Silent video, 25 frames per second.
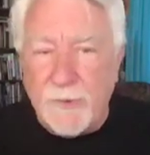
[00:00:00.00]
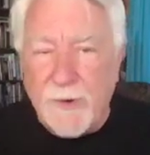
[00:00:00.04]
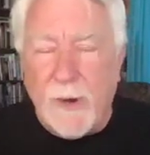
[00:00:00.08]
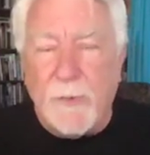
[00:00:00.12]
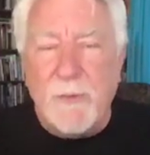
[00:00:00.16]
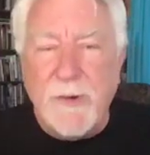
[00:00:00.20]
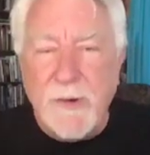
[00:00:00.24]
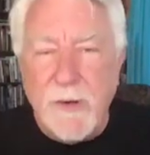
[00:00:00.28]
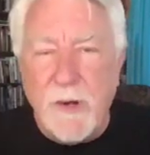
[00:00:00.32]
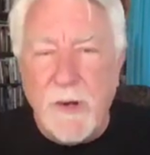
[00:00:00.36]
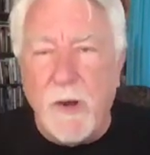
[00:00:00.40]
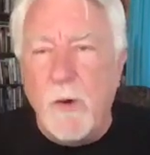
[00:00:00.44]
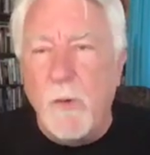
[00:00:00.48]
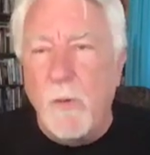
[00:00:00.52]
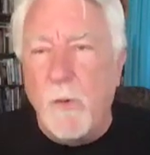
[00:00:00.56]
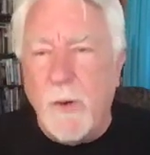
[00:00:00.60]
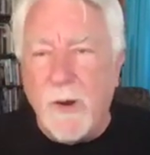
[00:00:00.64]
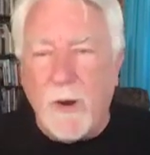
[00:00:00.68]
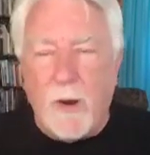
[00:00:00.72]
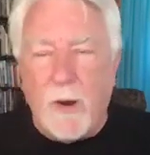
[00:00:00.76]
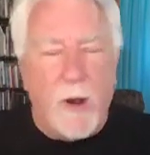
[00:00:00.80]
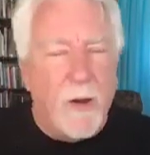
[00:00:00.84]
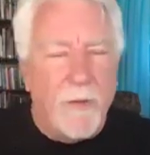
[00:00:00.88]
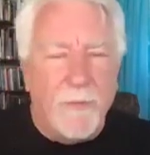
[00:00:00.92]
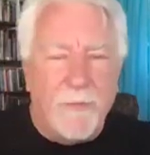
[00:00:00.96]
Now we know
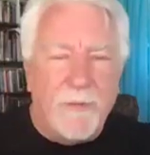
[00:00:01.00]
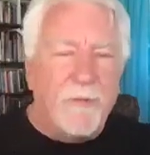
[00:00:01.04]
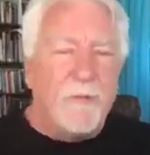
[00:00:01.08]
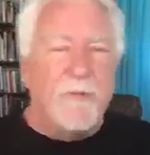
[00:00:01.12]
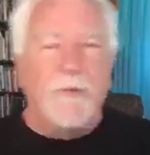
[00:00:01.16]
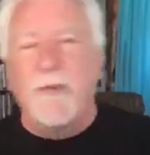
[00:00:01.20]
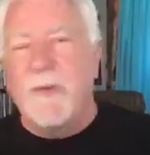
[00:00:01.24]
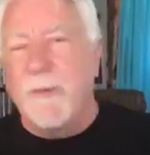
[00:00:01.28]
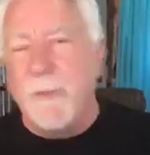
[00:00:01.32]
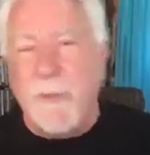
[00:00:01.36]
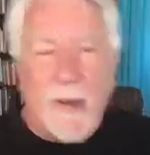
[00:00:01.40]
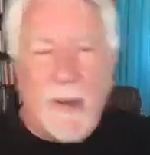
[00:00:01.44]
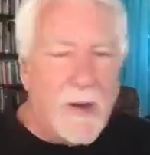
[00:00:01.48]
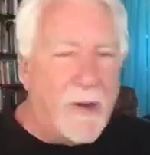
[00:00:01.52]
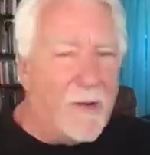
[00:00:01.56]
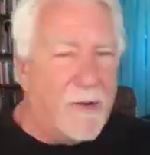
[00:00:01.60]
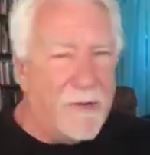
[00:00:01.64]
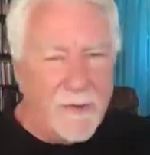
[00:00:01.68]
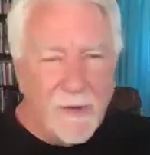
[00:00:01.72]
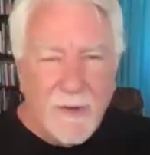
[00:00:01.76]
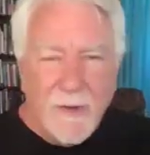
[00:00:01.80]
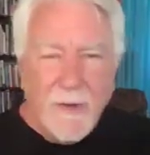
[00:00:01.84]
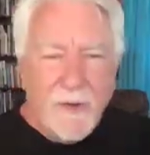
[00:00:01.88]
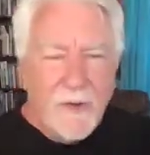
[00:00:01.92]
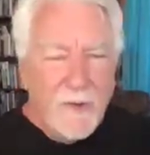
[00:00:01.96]
what all this was about.
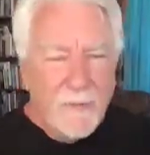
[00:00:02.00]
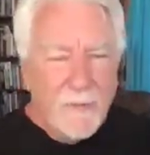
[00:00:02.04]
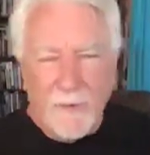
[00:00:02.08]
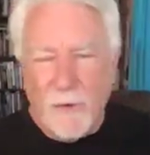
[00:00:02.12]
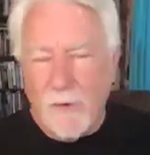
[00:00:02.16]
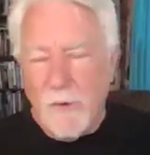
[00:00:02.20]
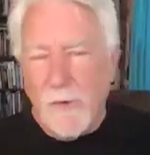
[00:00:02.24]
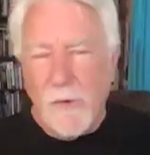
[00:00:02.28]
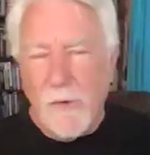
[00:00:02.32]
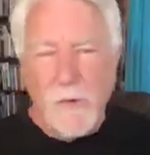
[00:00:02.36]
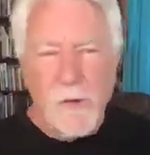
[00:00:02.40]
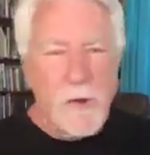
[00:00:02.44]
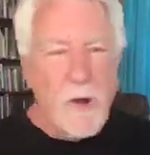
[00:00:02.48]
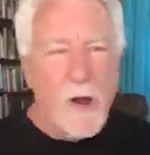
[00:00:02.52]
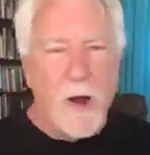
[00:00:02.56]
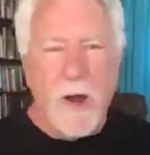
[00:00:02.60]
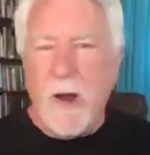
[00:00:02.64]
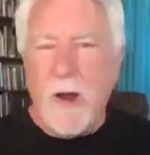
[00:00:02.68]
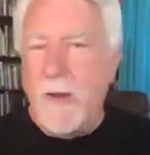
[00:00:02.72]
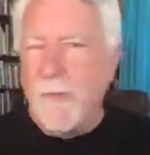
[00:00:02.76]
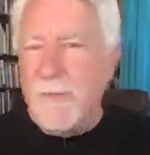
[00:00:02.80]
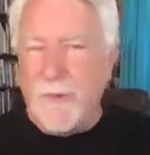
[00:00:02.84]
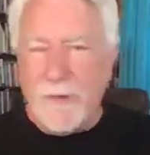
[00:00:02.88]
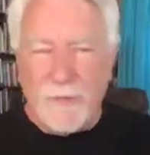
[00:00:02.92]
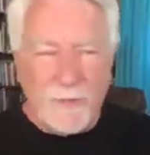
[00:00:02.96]

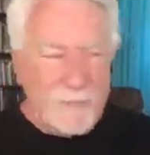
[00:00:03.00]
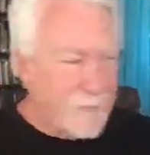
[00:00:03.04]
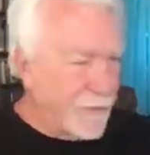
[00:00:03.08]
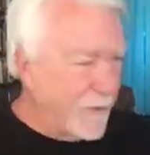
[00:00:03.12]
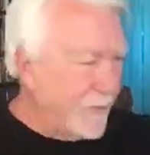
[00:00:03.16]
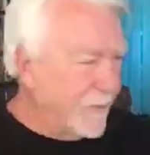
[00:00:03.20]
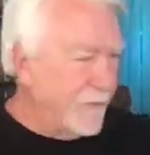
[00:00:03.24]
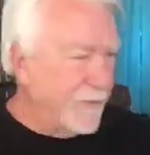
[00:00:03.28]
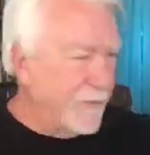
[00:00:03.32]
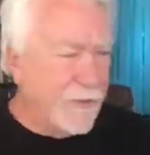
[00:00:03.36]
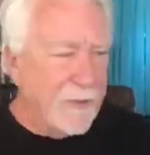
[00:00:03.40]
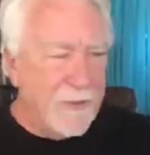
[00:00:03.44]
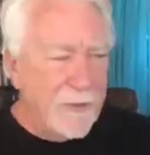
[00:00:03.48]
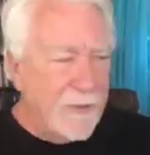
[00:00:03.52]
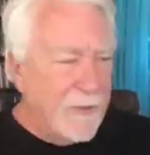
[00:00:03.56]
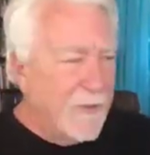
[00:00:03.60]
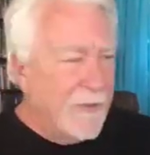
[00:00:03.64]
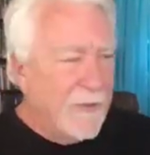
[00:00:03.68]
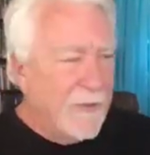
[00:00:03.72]
The